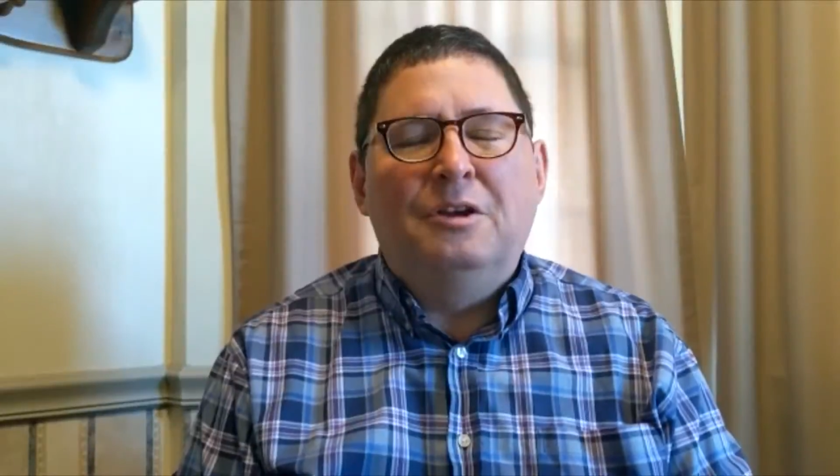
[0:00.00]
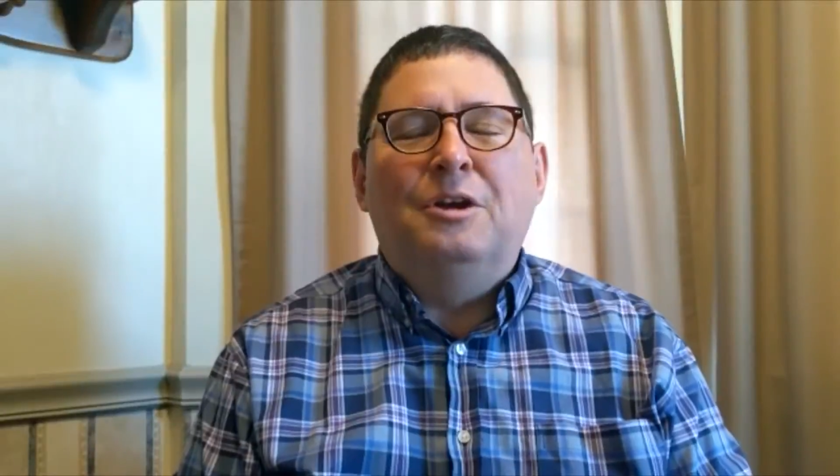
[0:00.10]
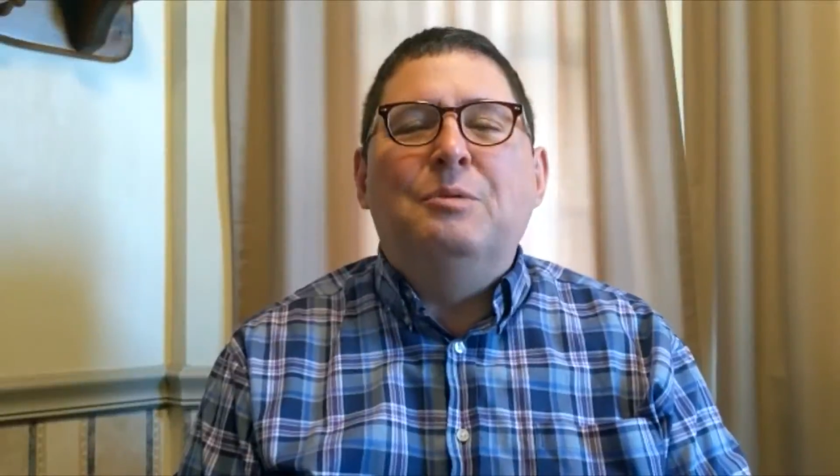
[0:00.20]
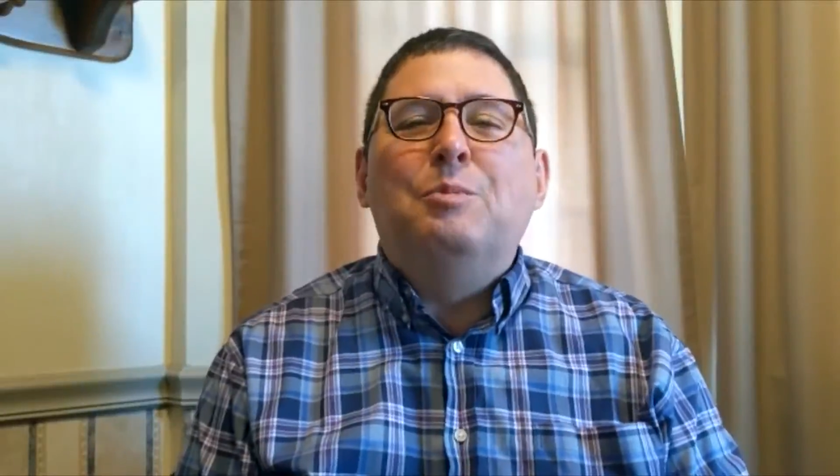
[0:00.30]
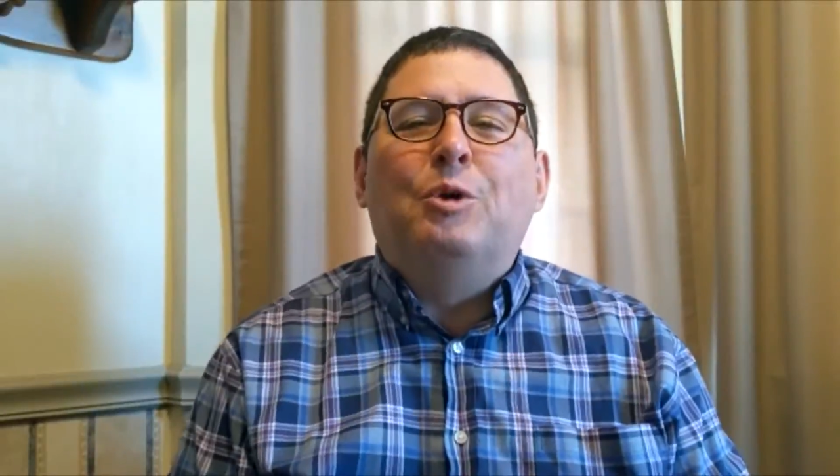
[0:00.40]

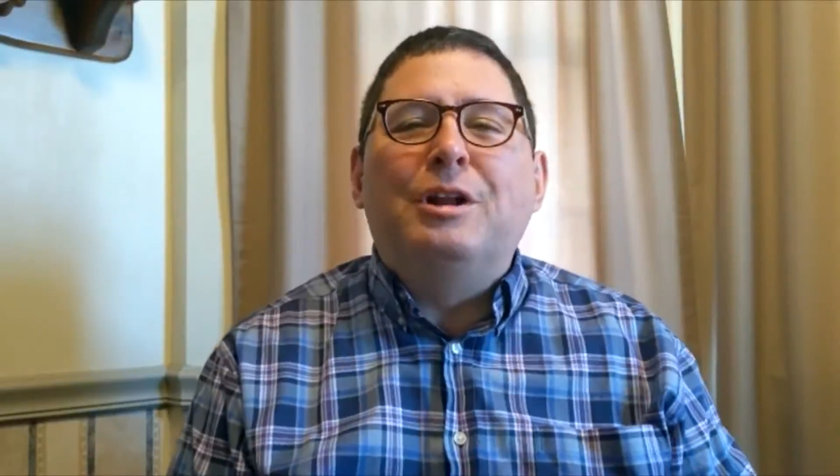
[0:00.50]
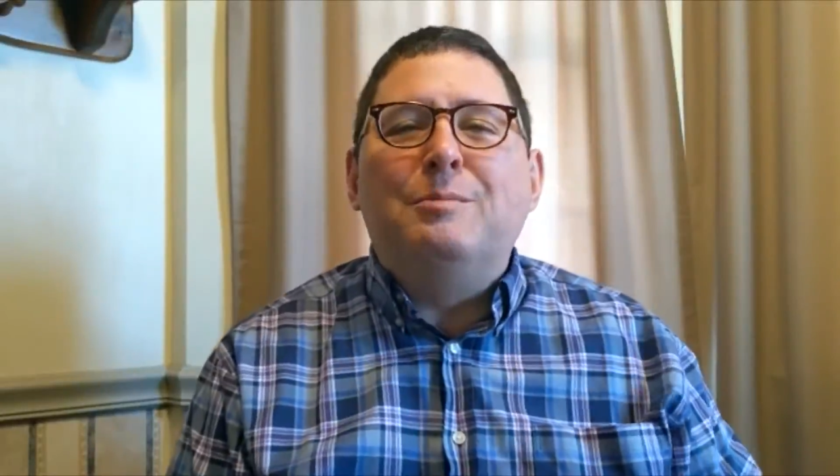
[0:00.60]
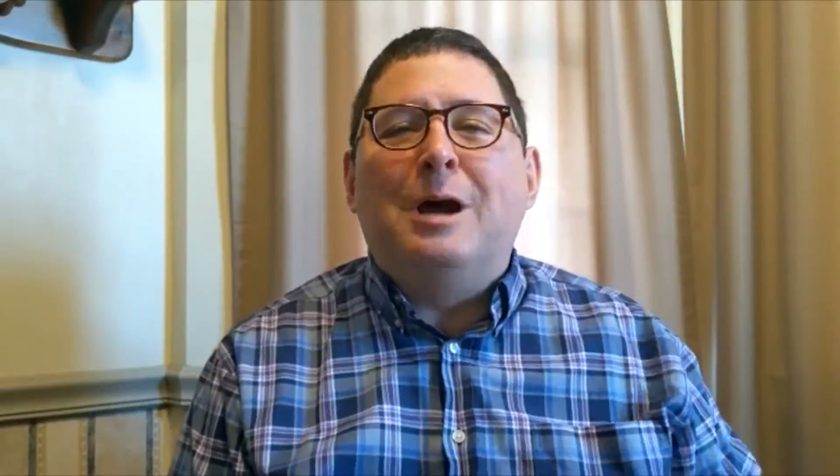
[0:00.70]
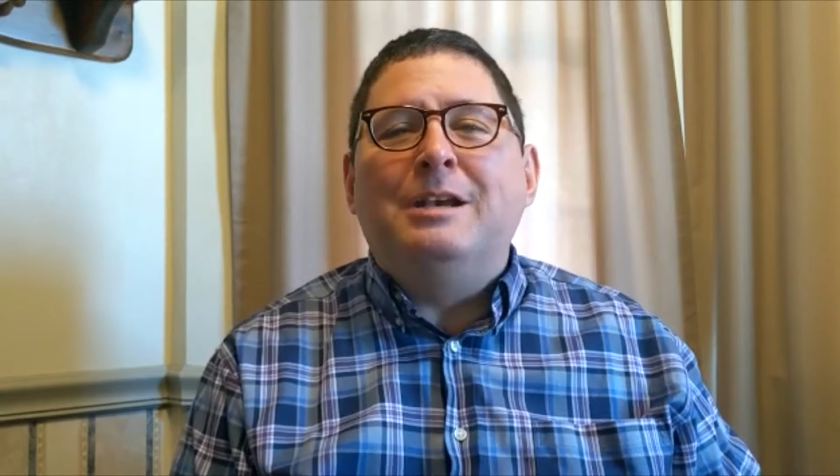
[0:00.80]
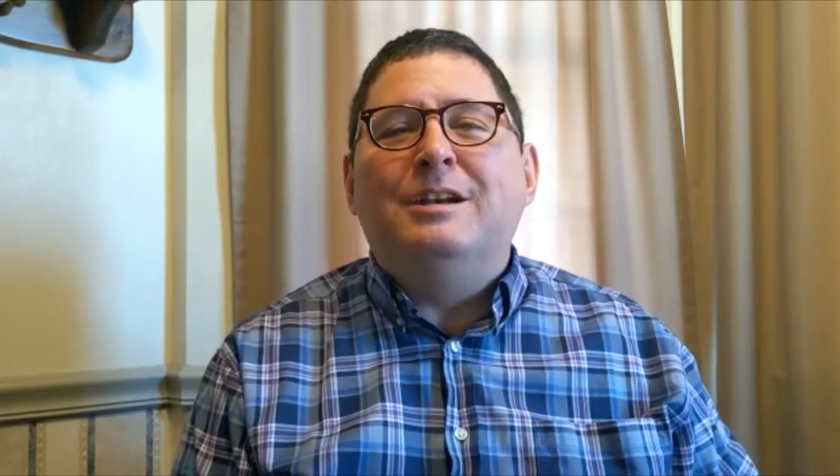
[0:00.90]
Good
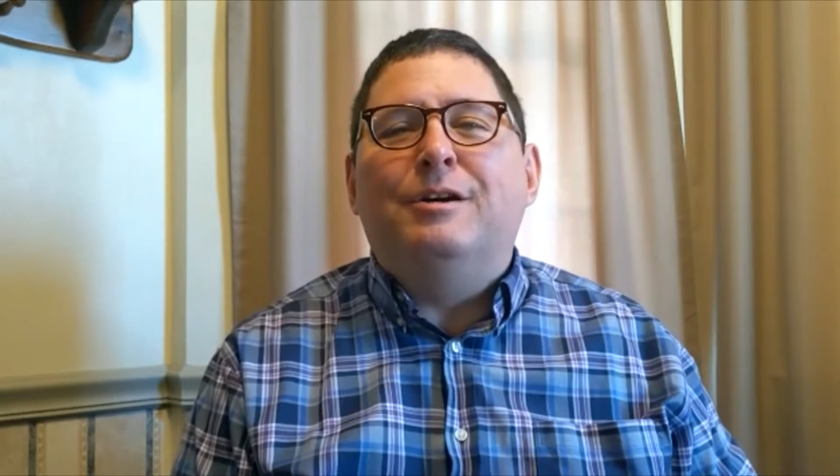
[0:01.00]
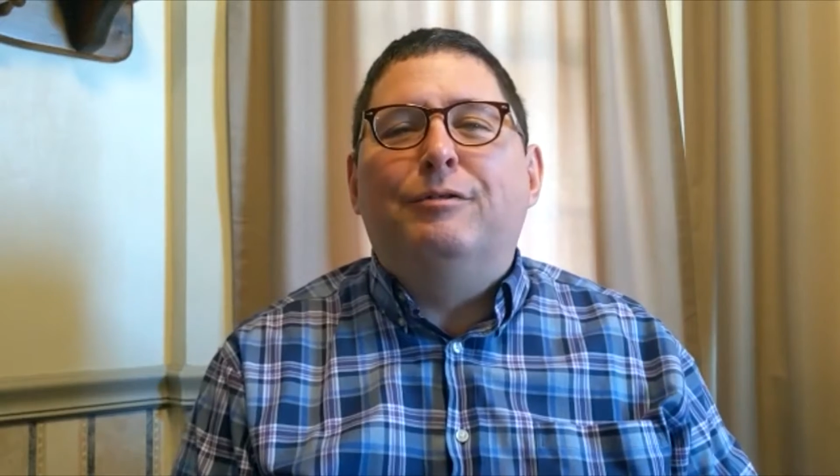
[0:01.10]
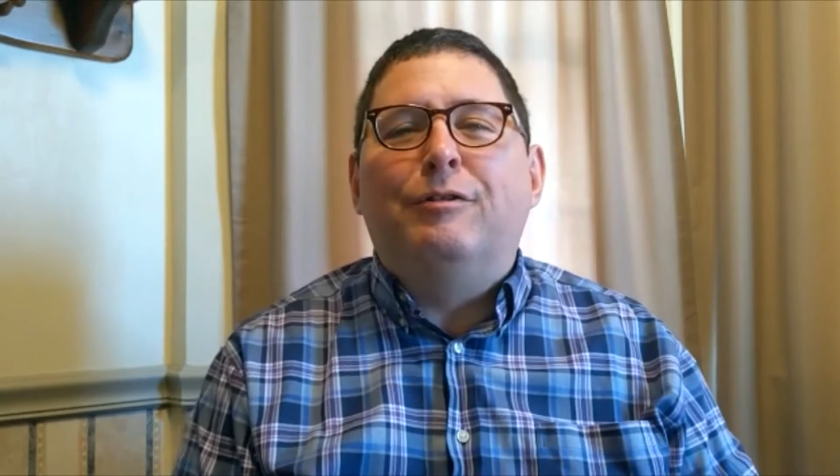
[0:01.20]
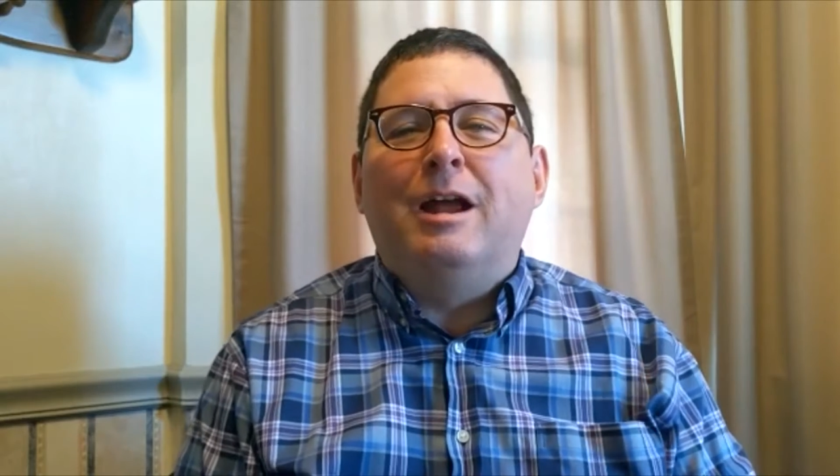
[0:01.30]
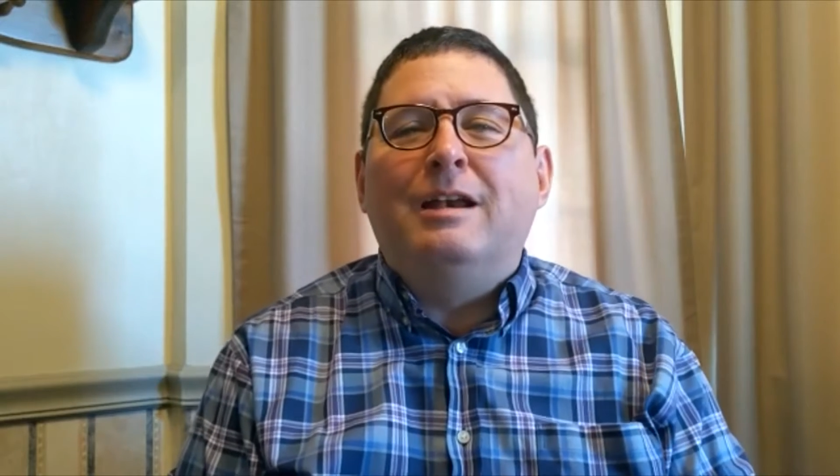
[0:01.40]
morning, my
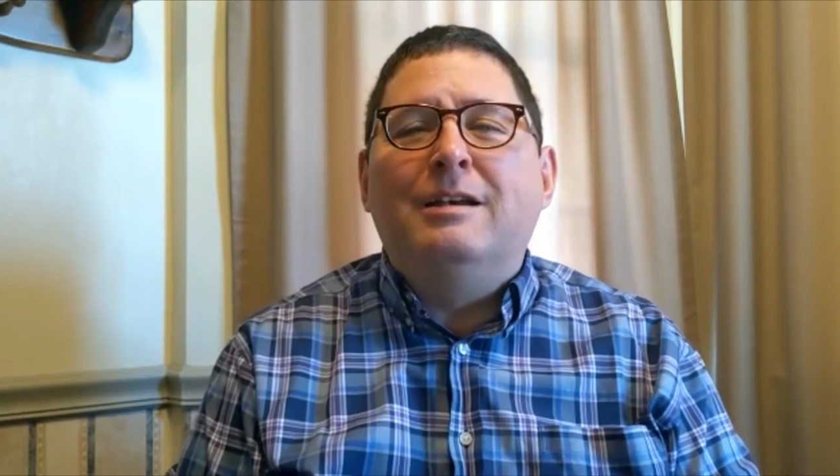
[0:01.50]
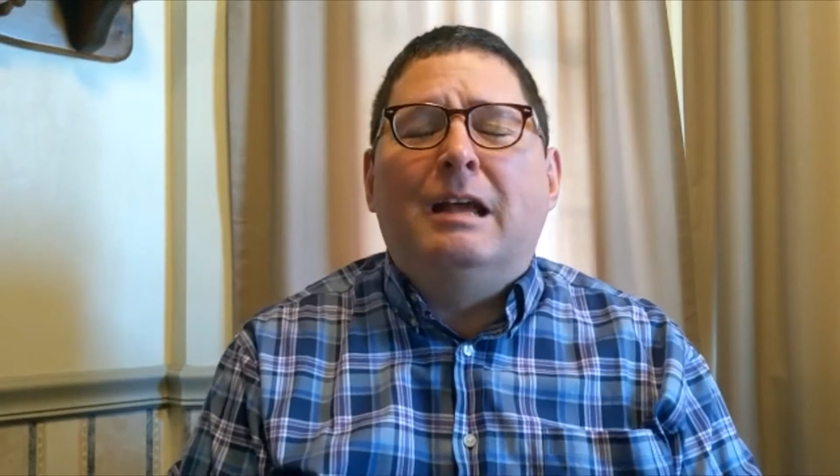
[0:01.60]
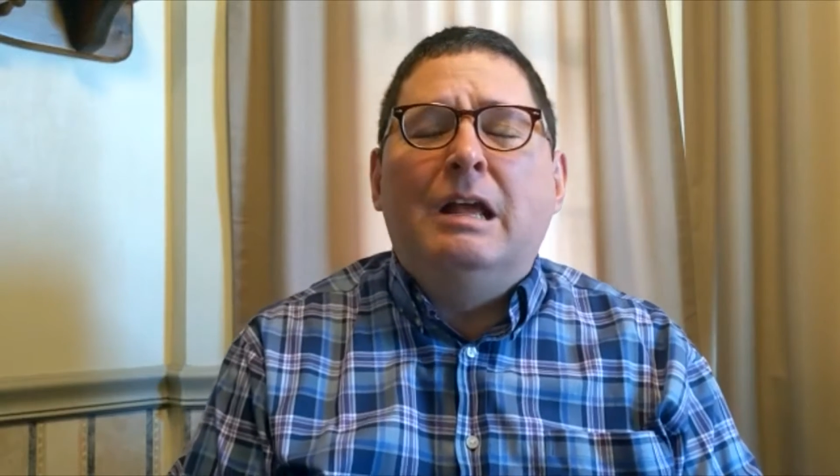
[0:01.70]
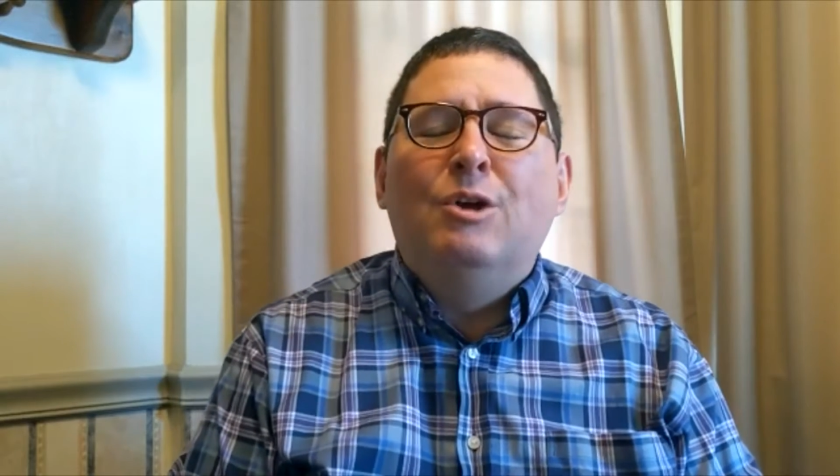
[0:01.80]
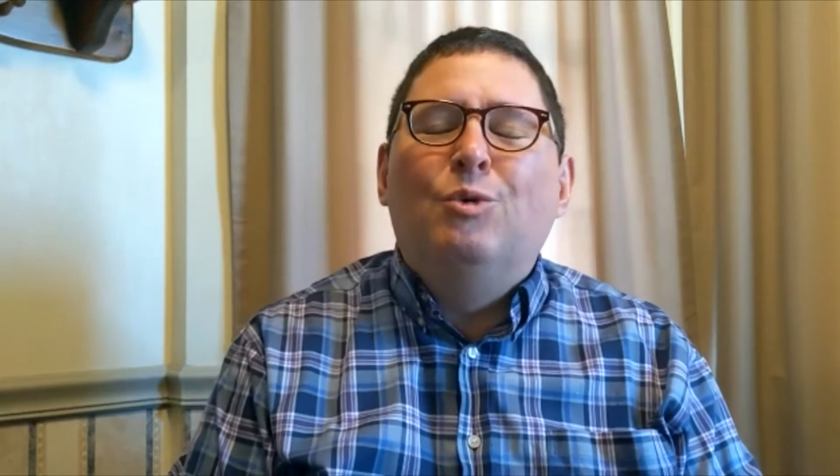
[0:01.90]
dear friend.